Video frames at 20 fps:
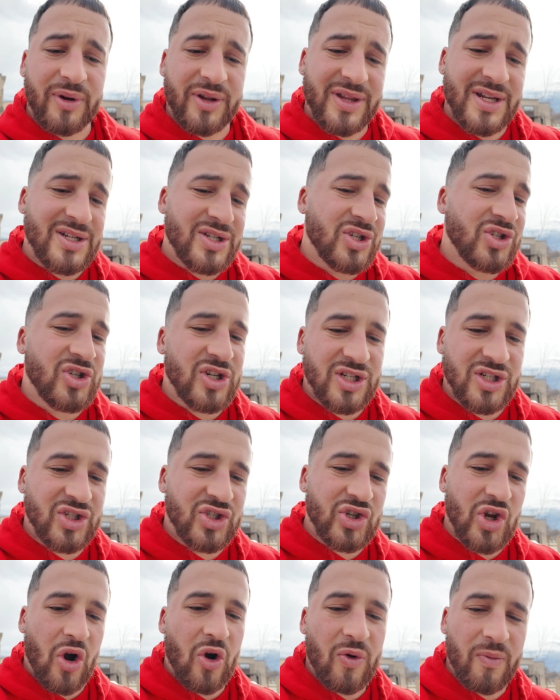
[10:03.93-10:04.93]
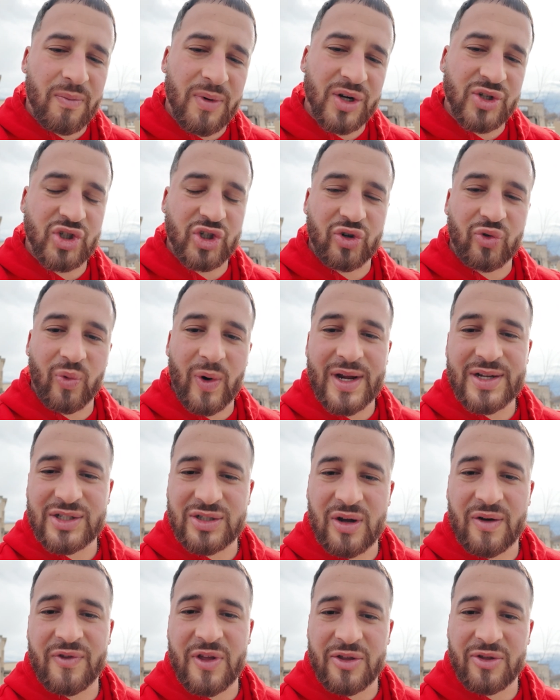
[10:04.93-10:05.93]
But this is just so much great
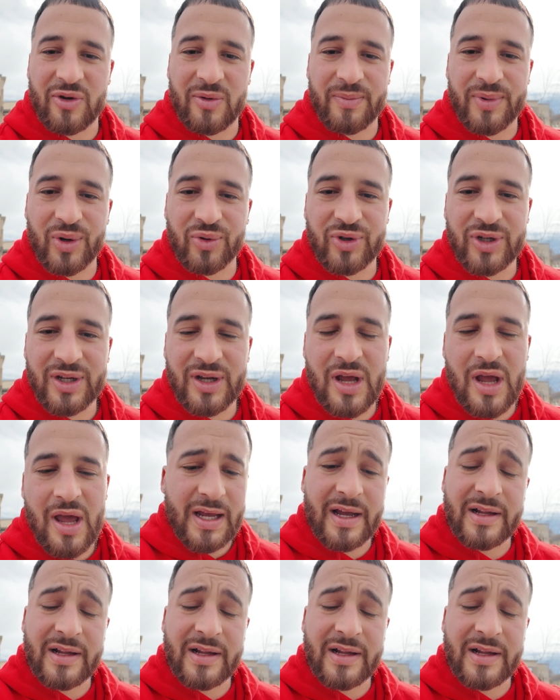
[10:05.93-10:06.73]
stuff that they're building,